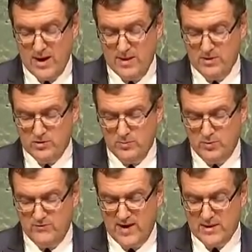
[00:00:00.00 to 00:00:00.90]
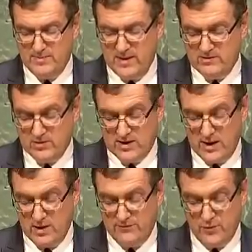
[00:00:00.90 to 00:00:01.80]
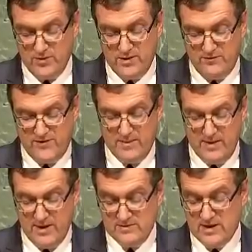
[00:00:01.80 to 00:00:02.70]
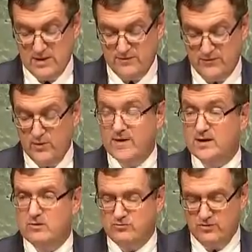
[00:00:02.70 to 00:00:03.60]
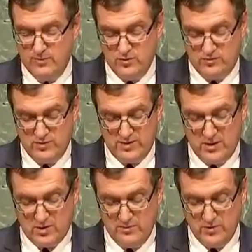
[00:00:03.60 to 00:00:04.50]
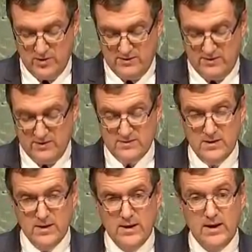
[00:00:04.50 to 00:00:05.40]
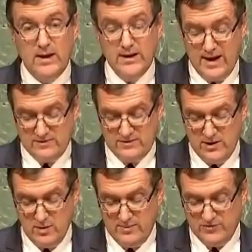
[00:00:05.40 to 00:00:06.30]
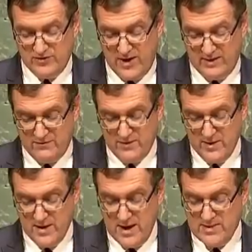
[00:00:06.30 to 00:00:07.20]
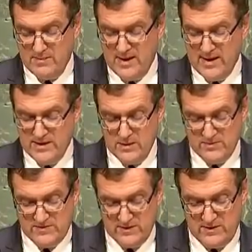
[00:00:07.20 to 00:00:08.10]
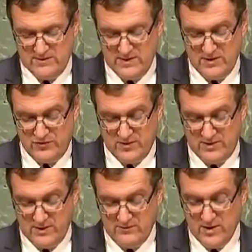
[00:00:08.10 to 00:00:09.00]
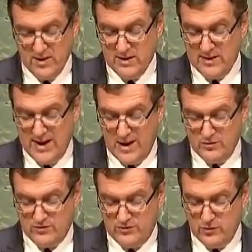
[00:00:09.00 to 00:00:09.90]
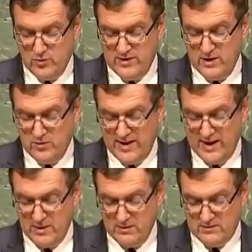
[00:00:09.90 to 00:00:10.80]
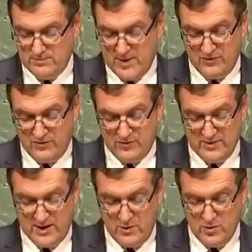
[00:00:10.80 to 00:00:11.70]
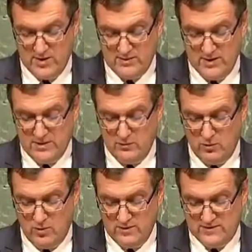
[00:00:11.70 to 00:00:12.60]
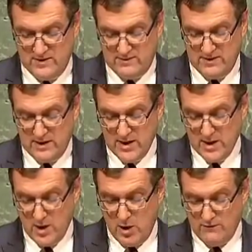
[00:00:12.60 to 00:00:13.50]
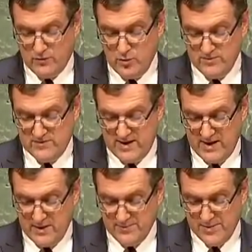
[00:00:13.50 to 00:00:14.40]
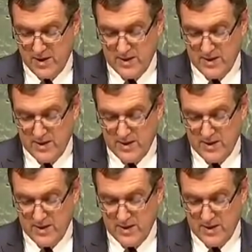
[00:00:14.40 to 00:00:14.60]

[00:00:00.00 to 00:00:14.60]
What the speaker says: are able to provide better care for their families and fully contribute to their communities. Last year, Mashav and the Millennium Cities Initiative launched 2 neonatal special care units in the rural city of Kumsei,